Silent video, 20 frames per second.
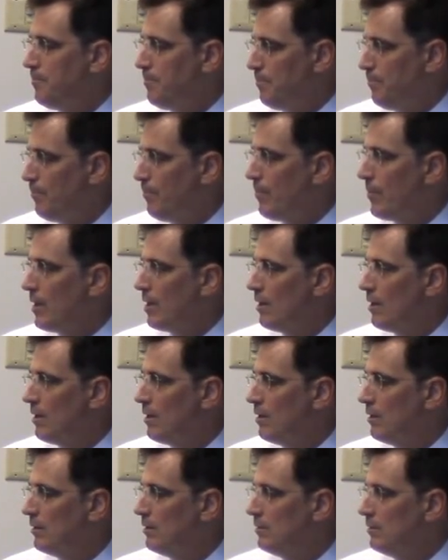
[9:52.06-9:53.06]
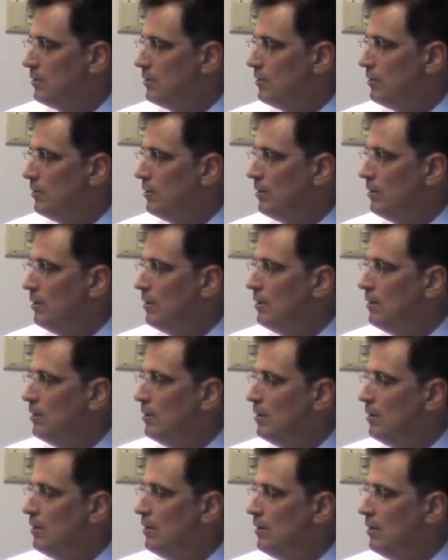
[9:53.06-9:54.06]

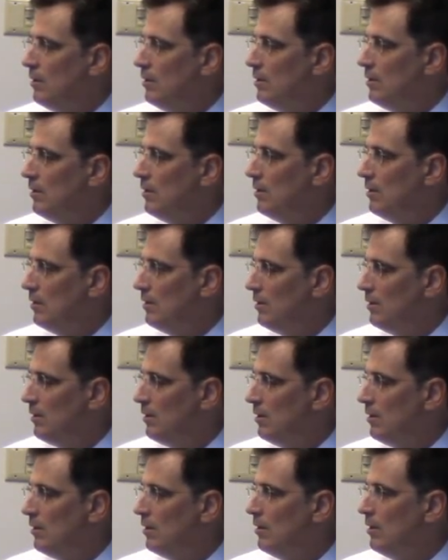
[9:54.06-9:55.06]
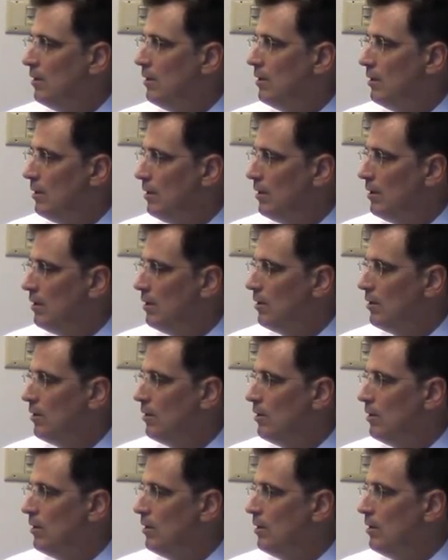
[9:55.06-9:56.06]

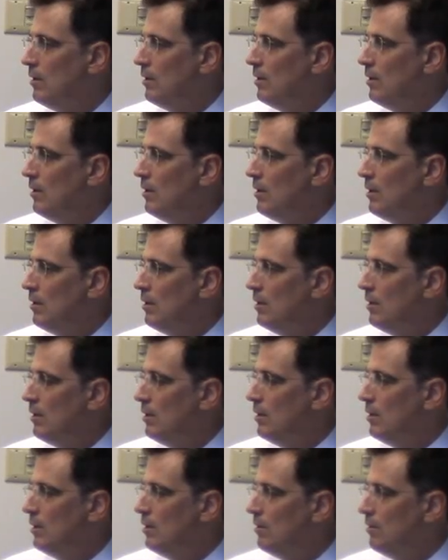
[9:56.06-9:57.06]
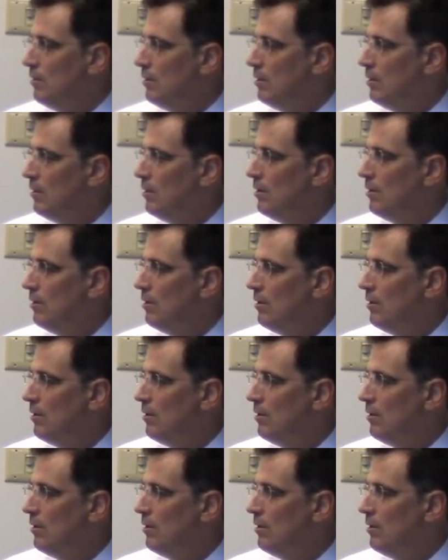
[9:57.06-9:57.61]
This person isn't speaking.